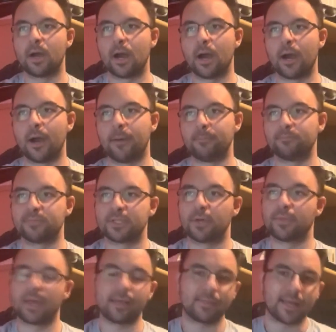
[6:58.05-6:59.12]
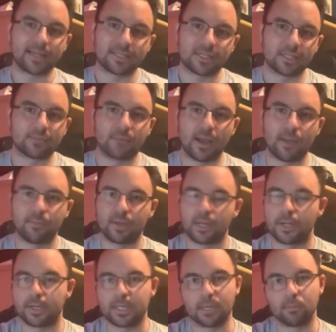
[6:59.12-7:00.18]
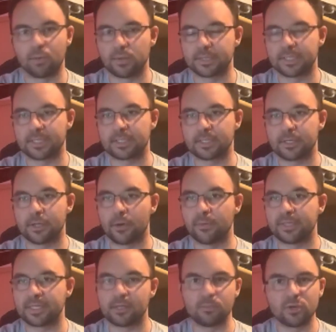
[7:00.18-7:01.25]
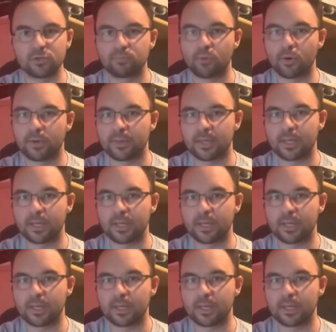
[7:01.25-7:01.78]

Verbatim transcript: So that's just my opinion on Diabolus. You know, is it the most broken